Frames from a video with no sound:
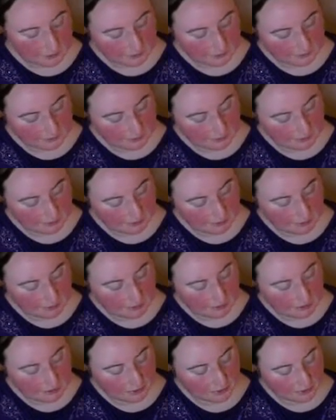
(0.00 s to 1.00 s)
The second
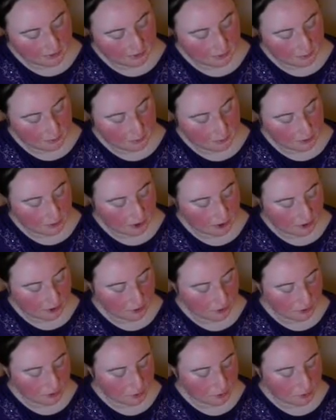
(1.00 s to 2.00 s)
book I got is
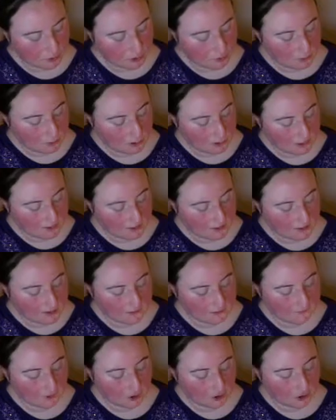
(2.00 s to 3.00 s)
121
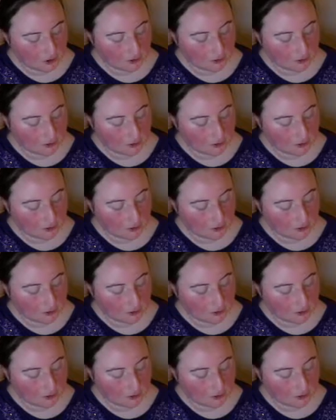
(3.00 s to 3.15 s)
Days of